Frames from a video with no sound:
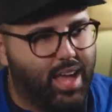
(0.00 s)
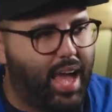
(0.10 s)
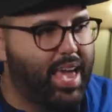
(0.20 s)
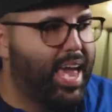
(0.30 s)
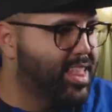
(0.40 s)

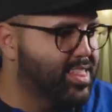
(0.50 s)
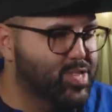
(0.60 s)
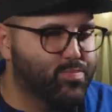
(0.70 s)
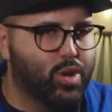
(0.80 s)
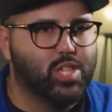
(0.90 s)
I hate
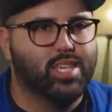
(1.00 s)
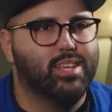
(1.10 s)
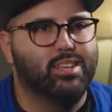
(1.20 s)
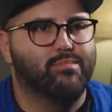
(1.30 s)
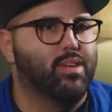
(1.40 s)
this
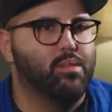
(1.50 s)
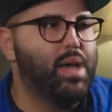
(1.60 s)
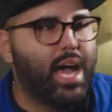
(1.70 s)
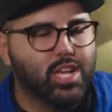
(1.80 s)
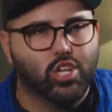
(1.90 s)
person and my
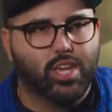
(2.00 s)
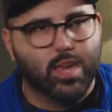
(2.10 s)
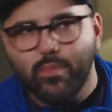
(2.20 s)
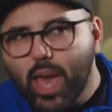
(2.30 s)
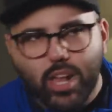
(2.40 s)
pastor
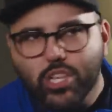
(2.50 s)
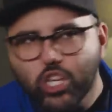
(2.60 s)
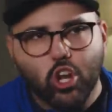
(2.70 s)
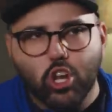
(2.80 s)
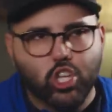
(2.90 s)
kicked me out of
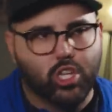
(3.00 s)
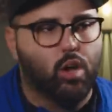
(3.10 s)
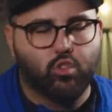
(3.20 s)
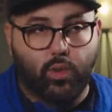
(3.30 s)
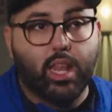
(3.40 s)
church and
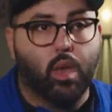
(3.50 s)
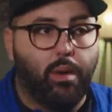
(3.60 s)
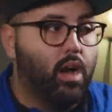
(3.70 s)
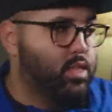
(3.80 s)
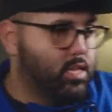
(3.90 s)
I was writing
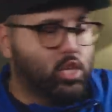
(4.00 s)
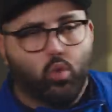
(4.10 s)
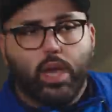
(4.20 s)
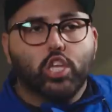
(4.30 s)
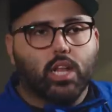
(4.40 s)
about the
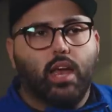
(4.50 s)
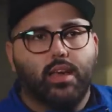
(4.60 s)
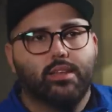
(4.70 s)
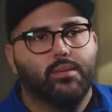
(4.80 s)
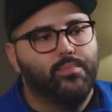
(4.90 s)
situation I had.